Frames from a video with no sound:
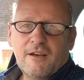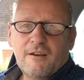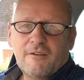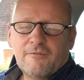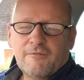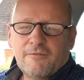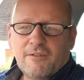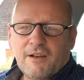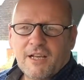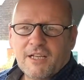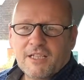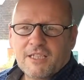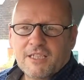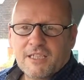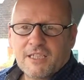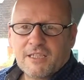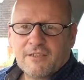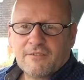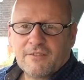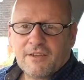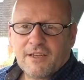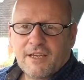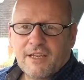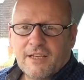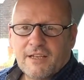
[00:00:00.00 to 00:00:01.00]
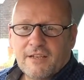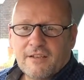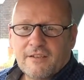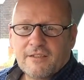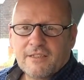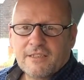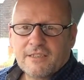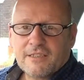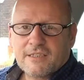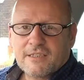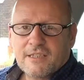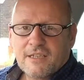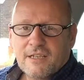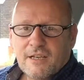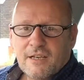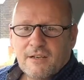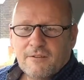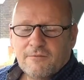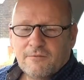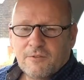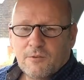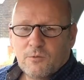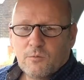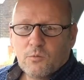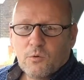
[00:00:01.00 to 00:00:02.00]
flashing of the headlights
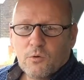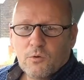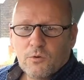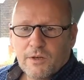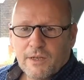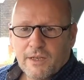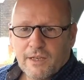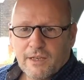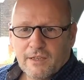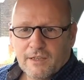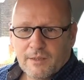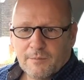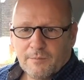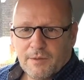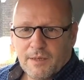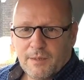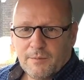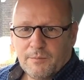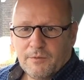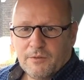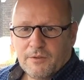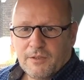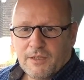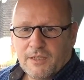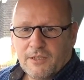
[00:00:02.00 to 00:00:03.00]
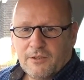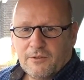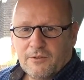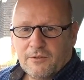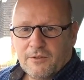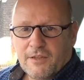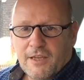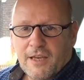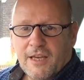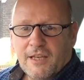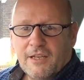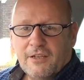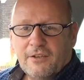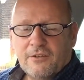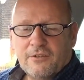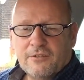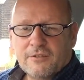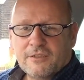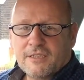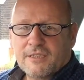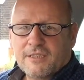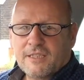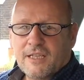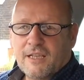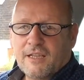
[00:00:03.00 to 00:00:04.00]
for warning other people that you're there, not
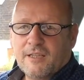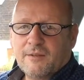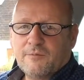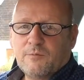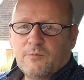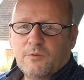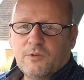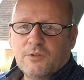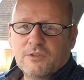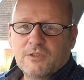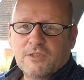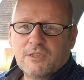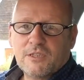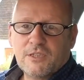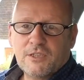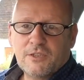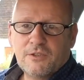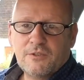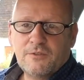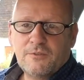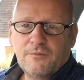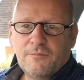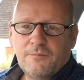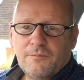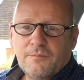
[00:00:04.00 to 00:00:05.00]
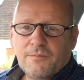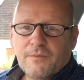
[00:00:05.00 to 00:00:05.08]
to tell them what to do.